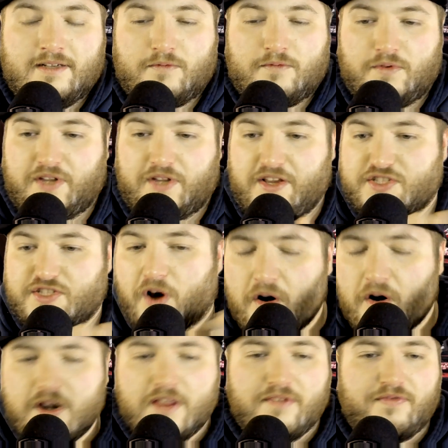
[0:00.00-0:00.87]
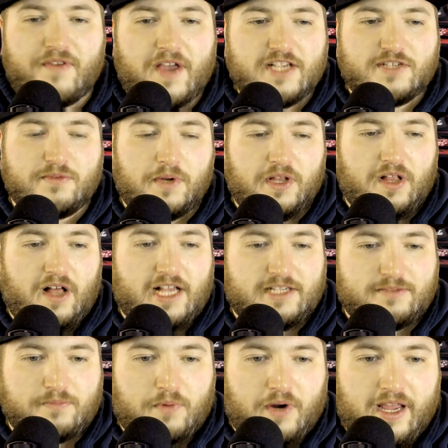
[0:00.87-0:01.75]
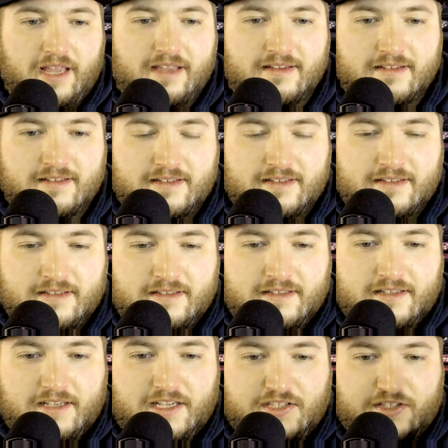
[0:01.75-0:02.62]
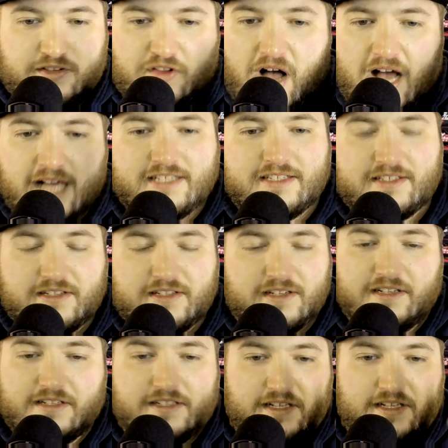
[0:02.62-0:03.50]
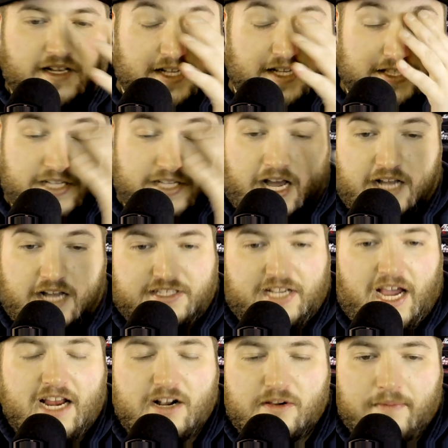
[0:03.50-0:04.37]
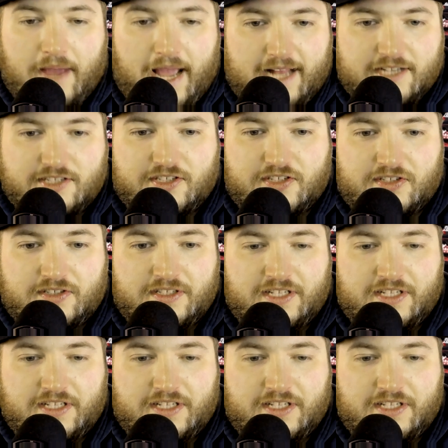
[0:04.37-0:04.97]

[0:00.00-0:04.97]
He's already faced Will Ospreay. He's lost his title match.